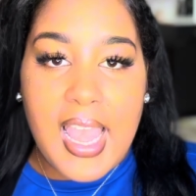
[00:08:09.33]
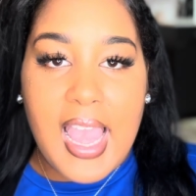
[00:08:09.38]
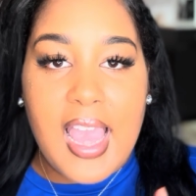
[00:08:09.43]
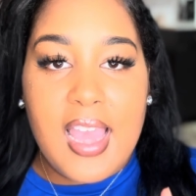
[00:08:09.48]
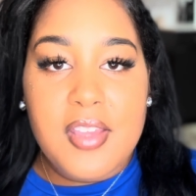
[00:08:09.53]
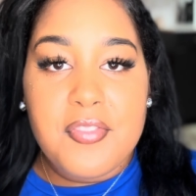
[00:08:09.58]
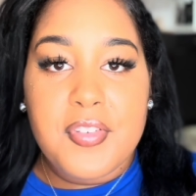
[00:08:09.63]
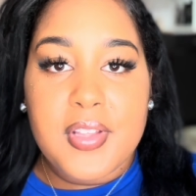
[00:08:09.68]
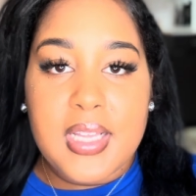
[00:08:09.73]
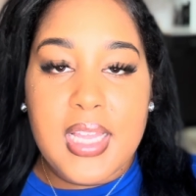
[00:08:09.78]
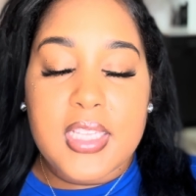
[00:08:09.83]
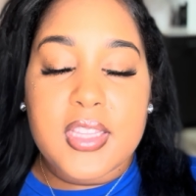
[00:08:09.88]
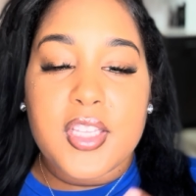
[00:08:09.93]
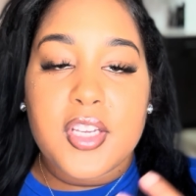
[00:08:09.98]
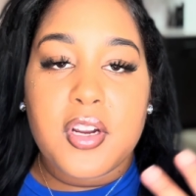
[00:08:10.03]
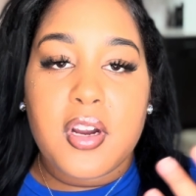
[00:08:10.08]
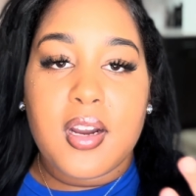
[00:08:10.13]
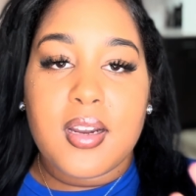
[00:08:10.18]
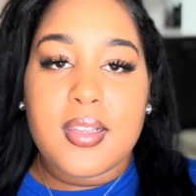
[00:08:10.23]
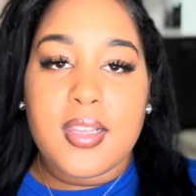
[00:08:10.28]
I feel like
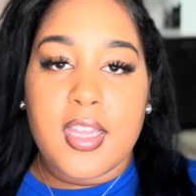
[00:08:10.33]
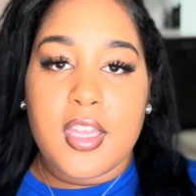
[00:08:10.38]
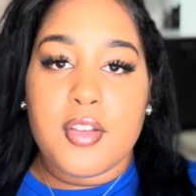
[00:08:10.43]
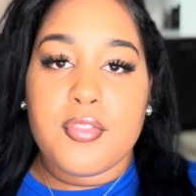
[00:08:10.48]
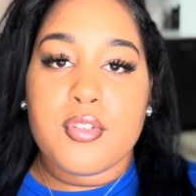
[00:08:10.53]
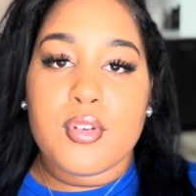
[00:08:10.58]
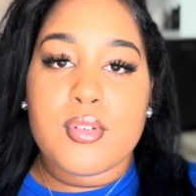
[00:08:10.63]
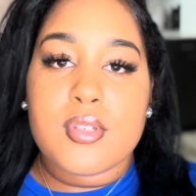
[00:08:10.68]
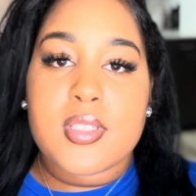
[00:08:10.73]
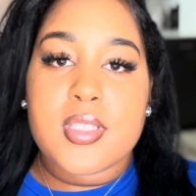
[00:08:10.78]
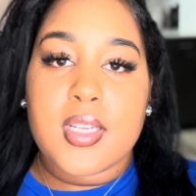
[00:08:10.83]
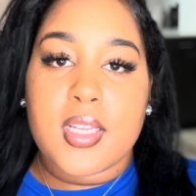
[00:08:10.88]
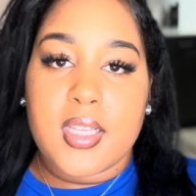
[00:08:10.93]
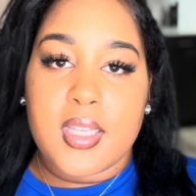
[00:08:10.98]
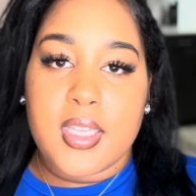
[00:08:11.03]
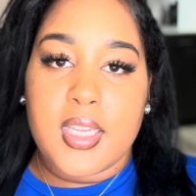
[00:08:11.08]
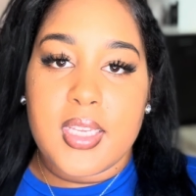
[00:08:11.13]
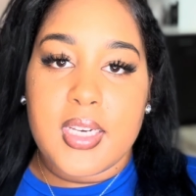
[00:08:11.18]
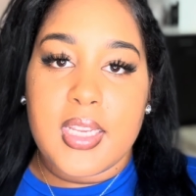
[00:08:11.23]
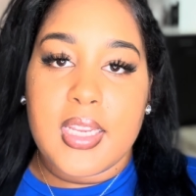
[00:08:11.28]
there are levels to
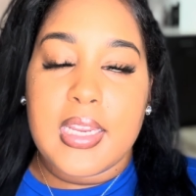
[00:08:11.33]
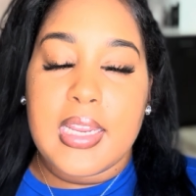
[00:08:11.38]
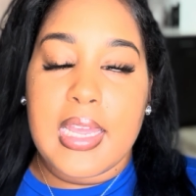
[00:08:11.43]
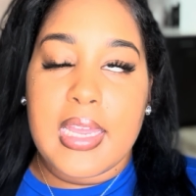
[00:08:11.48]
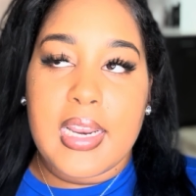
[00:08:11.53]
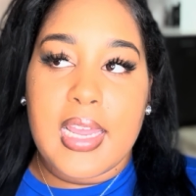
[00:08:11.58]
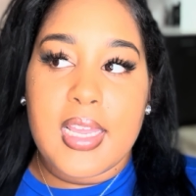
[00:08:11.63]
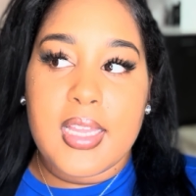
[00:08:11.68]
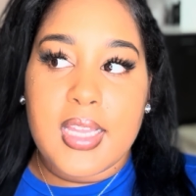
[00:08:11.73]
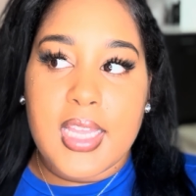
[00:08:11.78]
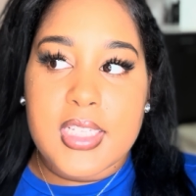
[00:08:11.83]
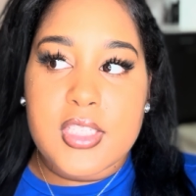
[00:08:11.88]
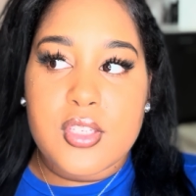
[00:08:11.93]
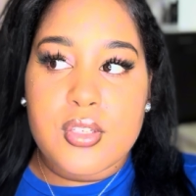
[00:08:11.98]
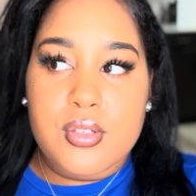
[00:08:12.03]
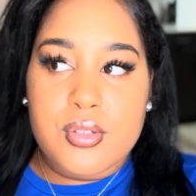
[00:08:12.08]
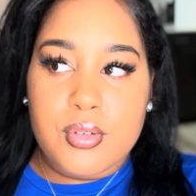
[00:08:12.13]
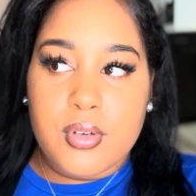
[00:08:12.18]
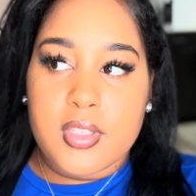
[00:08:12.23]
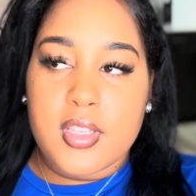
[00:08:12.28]
cleaning, and I like
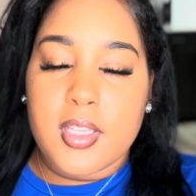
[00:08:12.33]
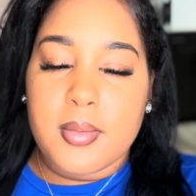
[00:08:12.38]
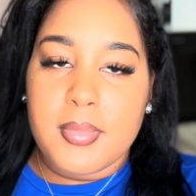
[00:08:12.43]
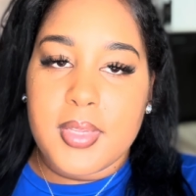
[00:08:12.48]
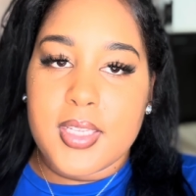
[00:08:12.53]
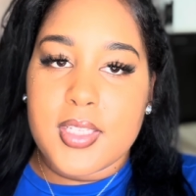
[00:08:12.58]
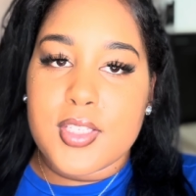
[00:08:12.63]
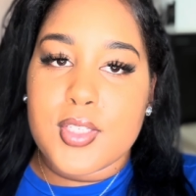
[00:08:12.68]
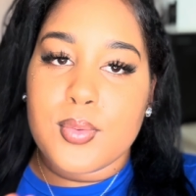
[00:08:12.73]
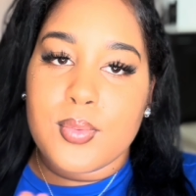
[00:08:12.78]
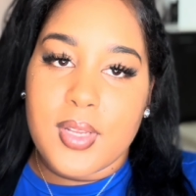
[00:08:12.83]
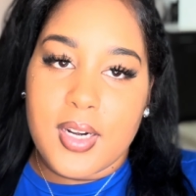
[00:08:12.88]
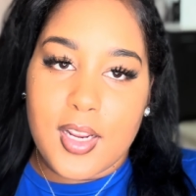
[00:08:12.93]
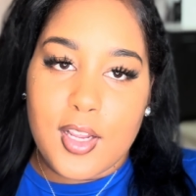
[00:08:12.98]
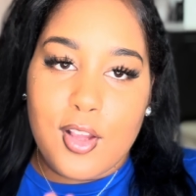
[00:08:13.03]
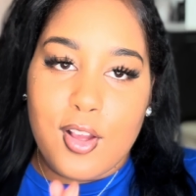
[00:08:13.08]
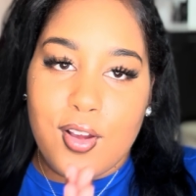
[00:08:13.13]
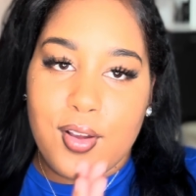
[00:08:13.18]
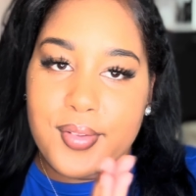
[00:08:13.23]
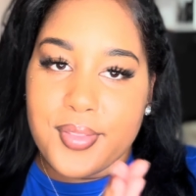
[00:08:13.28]
to sort them into what I
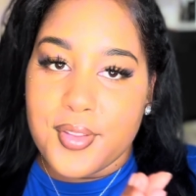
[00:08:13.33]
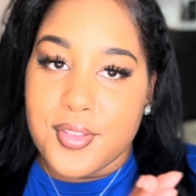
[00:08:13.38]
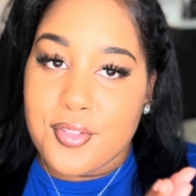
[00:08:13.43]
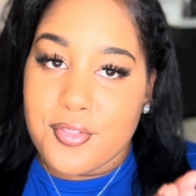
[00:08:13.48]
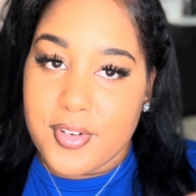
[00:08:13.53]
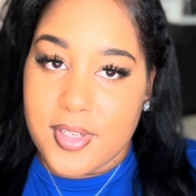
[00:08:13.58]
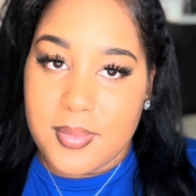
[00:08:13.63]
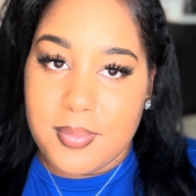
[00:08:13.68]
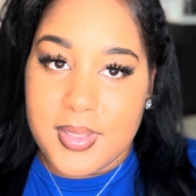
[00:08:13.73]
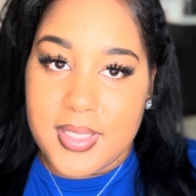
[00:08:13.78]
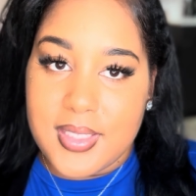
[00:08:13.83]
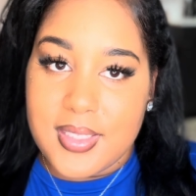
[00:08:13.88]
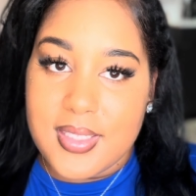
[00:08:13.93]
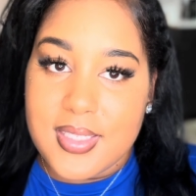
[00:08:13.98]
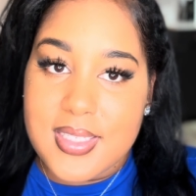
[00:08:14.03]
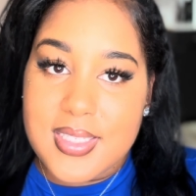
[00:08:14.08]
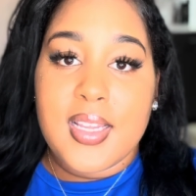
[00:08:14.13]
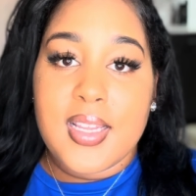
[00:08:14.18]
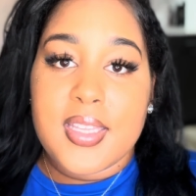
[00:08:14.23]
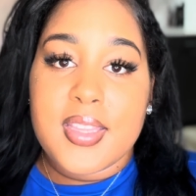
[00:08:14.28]
call the 3
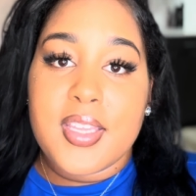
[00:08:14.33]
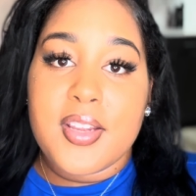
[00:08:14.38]
B's.